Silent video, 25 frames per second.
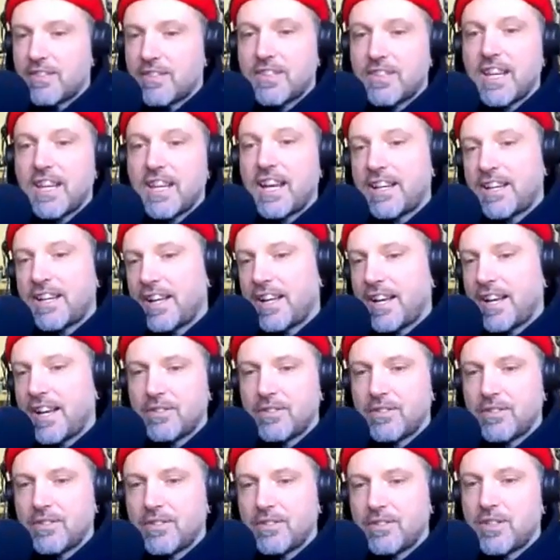like you said,
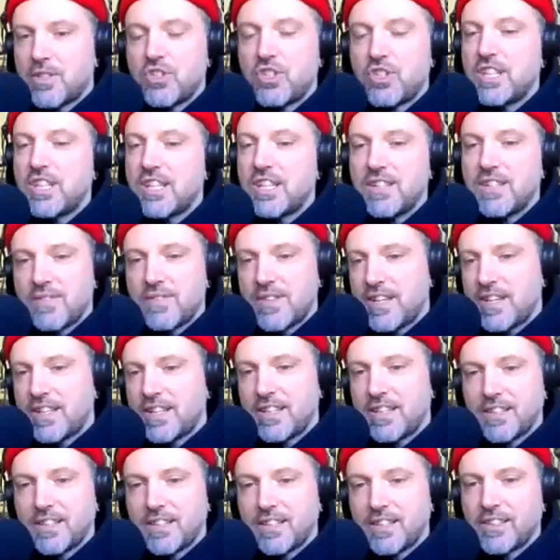how to achieve
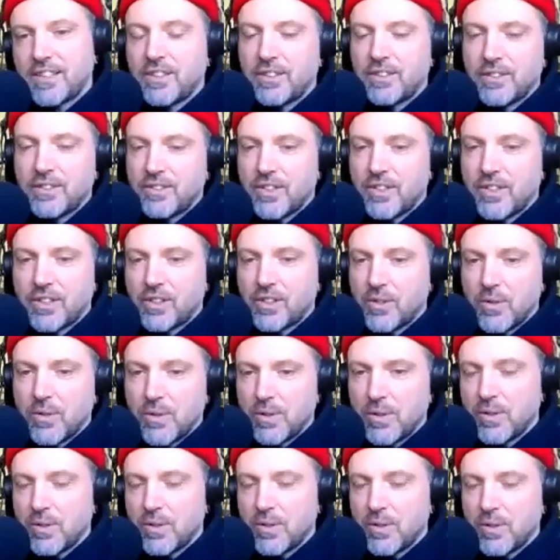the
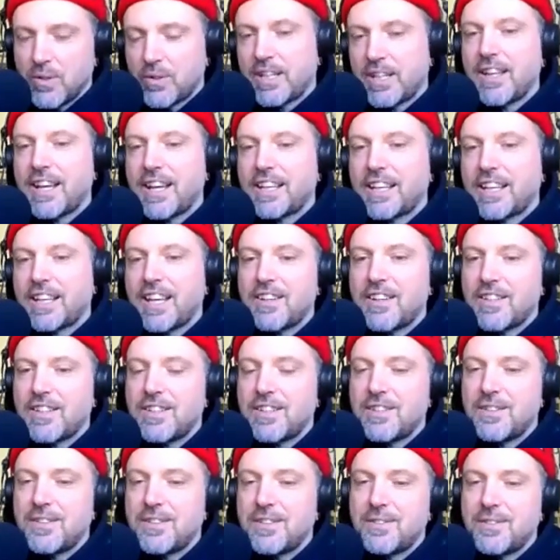goal. Or, and I like
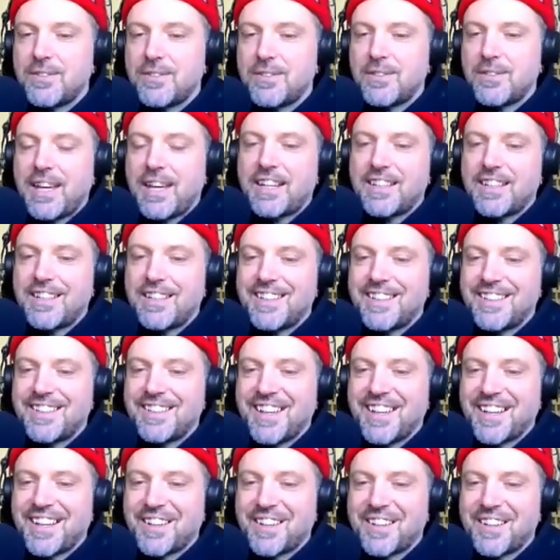how you added
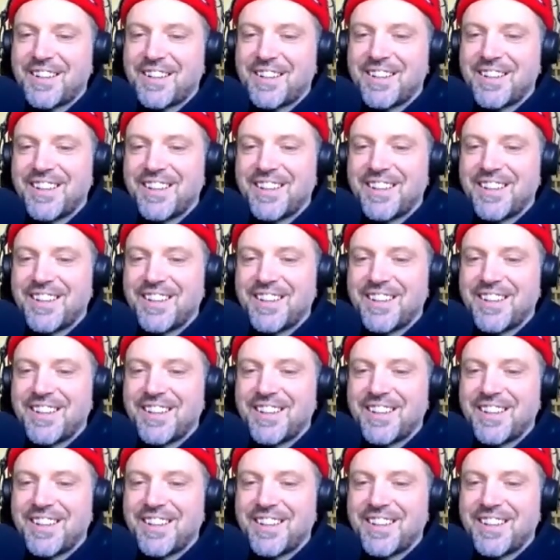in, like,